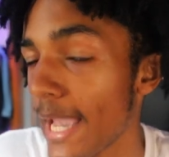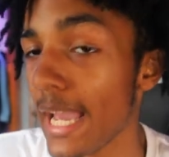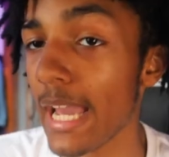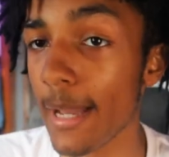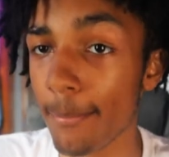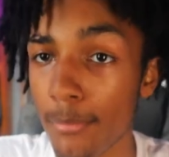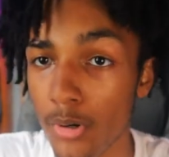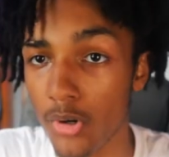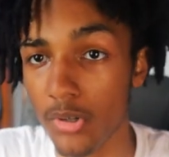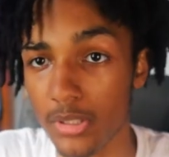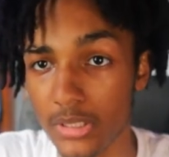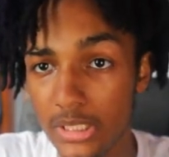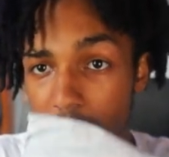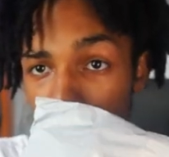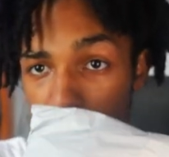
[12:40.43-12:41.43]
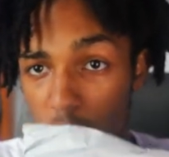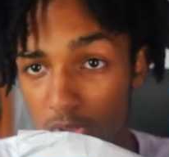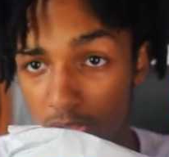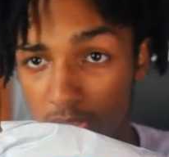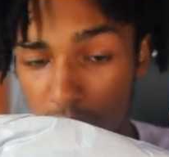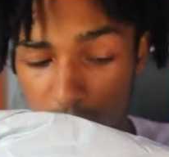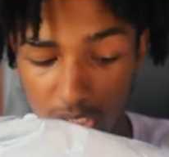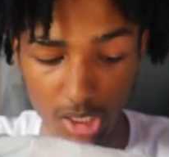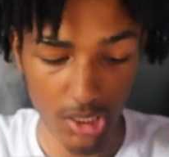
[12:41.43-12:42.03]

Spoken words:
I had bought this one